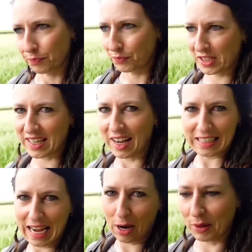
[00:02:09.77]
decide
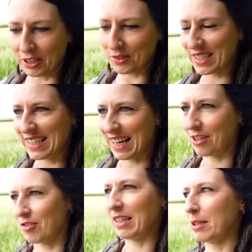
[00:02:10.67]
how I use these
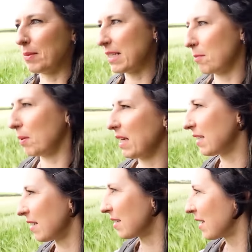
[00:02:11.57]
extra little bits and
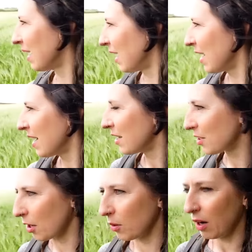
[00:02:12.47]
pieces.
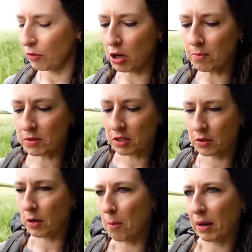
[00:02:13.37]
So I've come
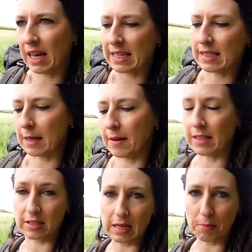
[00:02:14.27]
to a place
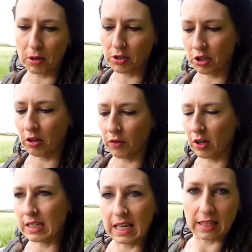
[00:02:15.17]
that's near
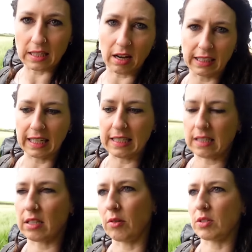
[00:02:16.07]
Birchover, near the Nine Ladies
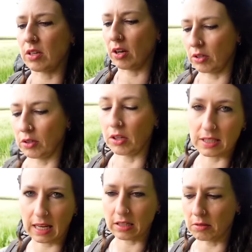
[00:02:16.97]
Stone Circle on
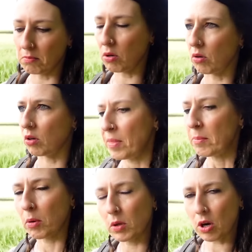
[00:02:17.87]
Stanton Moor,
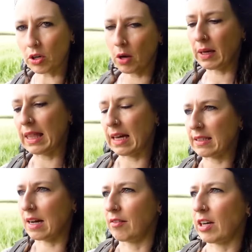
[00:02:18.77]
but we're not going in that
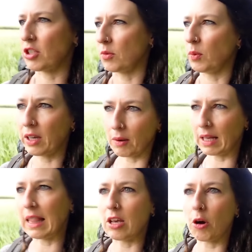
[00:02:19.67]
direction, we're going
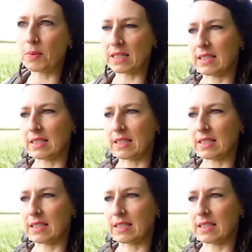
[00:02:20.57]
in the opposite